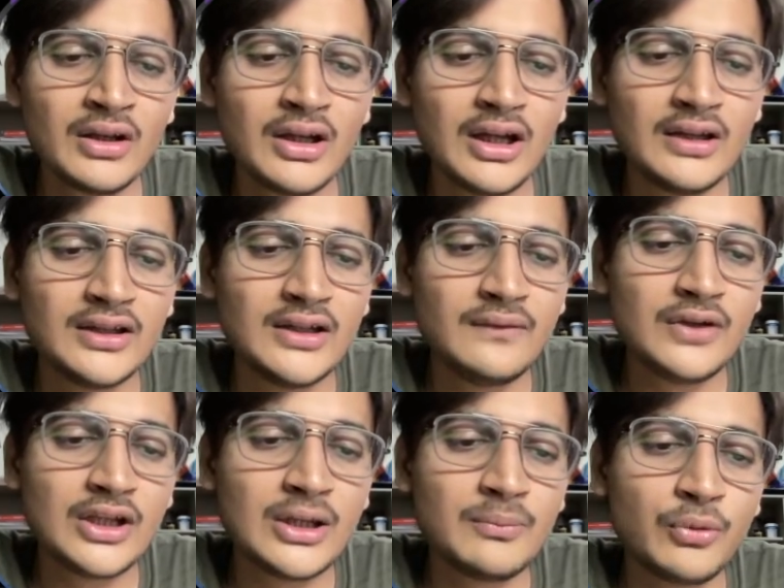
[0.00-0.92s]
And then we
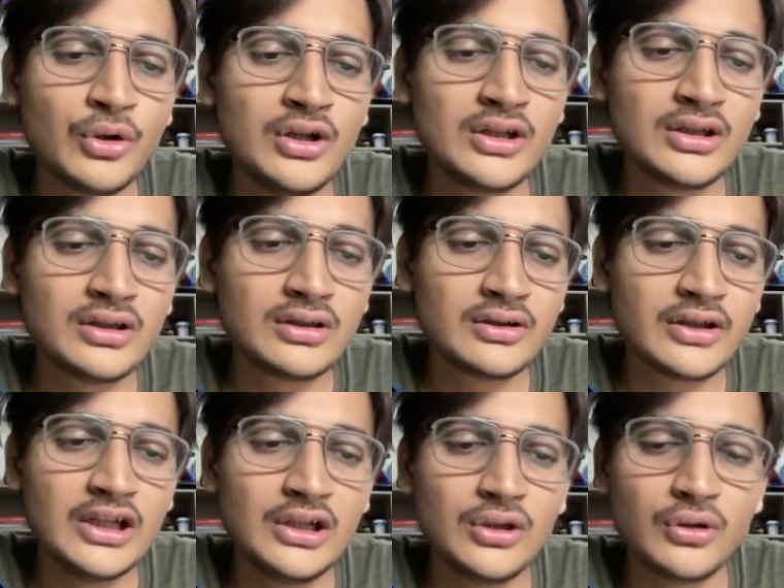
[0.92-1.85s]
can point our
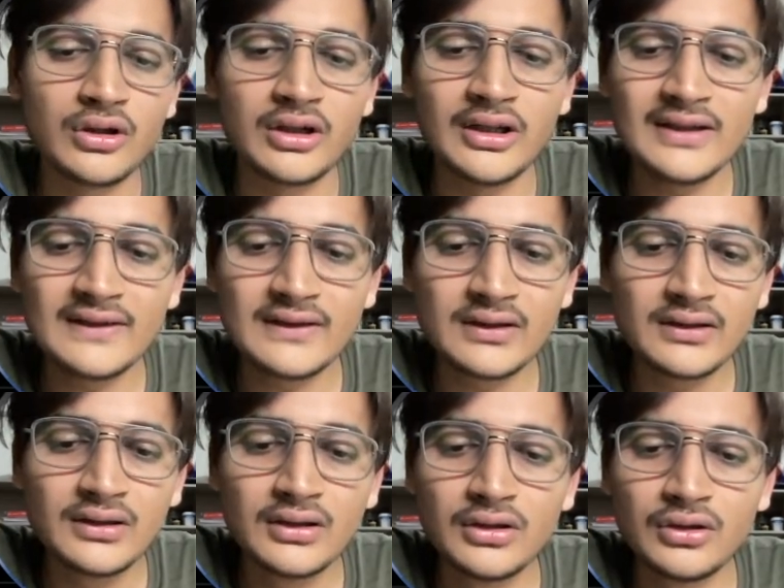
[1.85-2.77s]
tail dot next
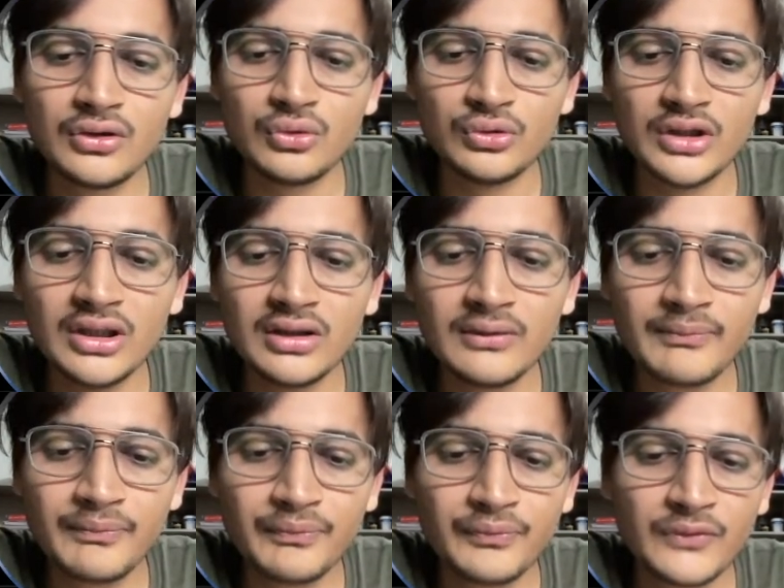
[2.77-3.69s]
to the
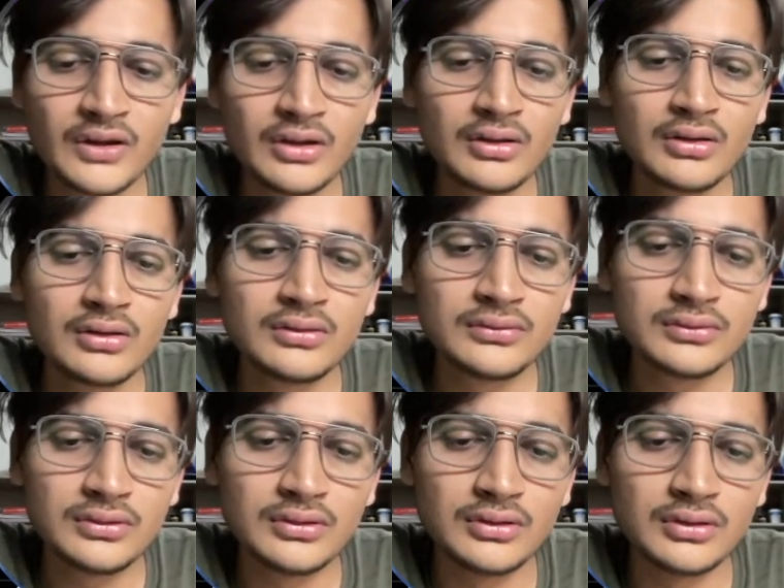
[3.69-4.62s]

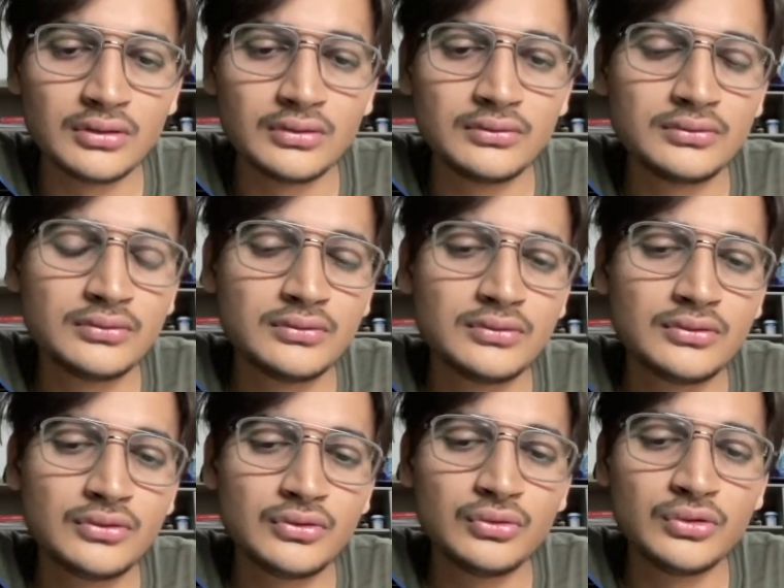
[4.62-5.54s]
uh,
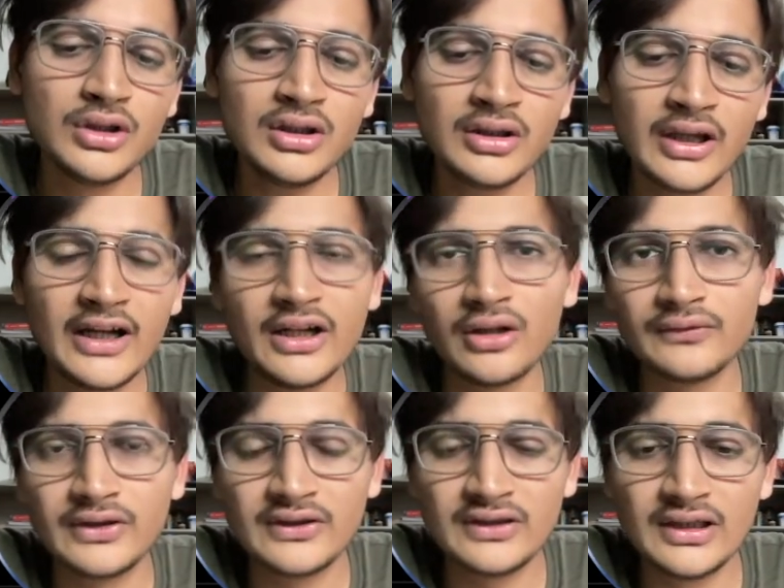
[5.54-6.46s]
to the head of
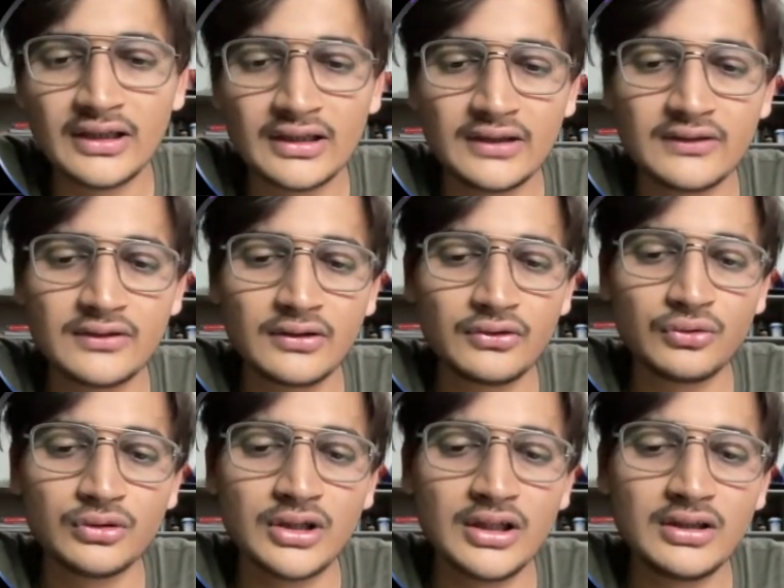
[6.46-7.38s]
this linked list,
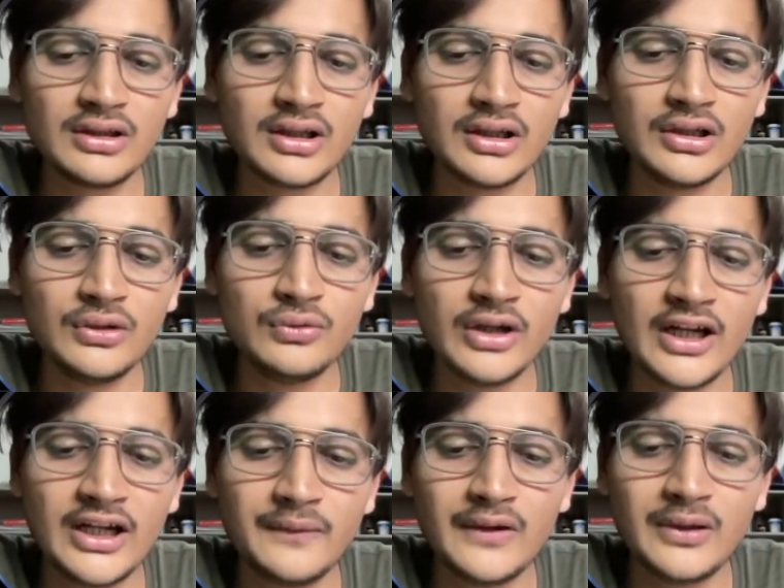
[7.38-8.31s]
so that a new
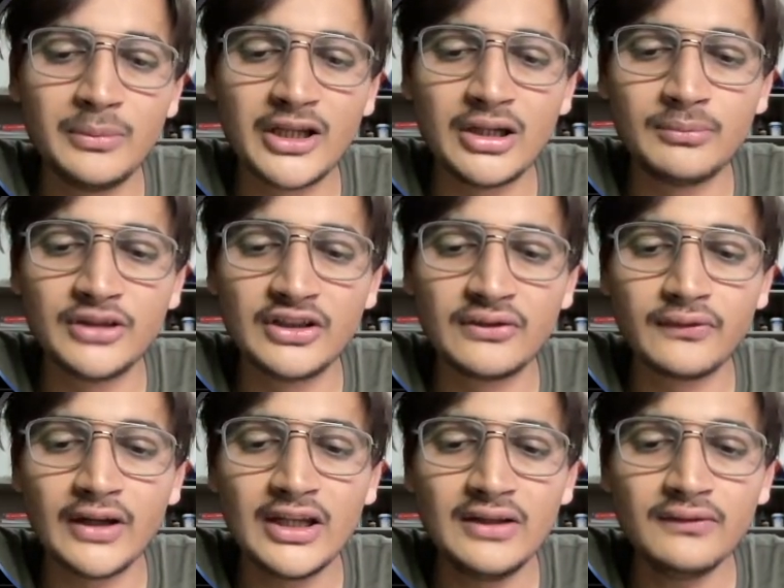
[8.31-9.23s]
head will become this
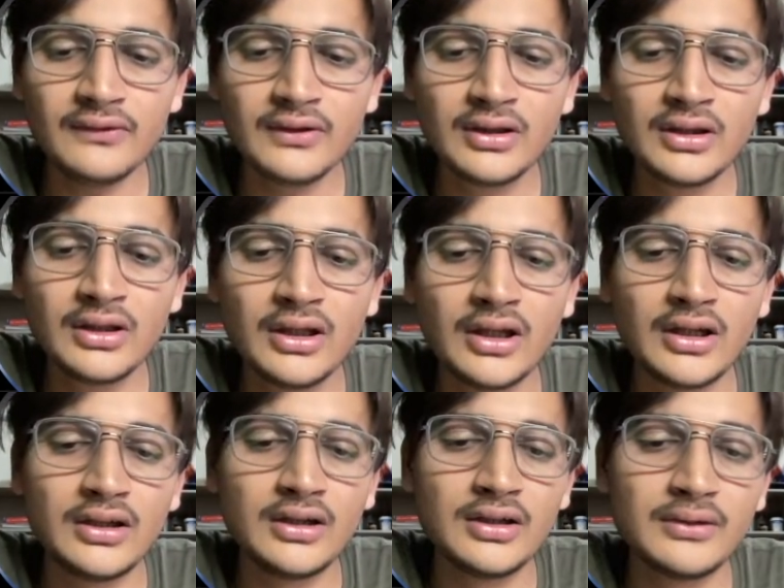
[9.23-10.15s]
5,
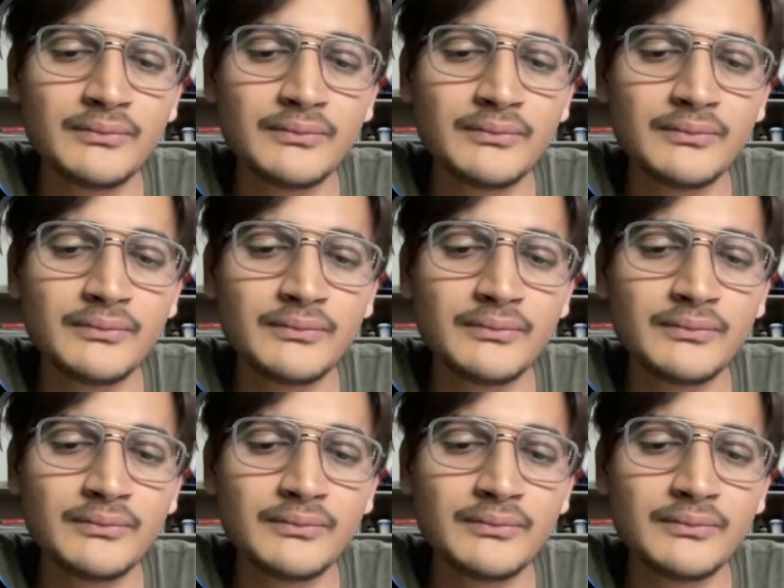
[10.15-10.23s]
and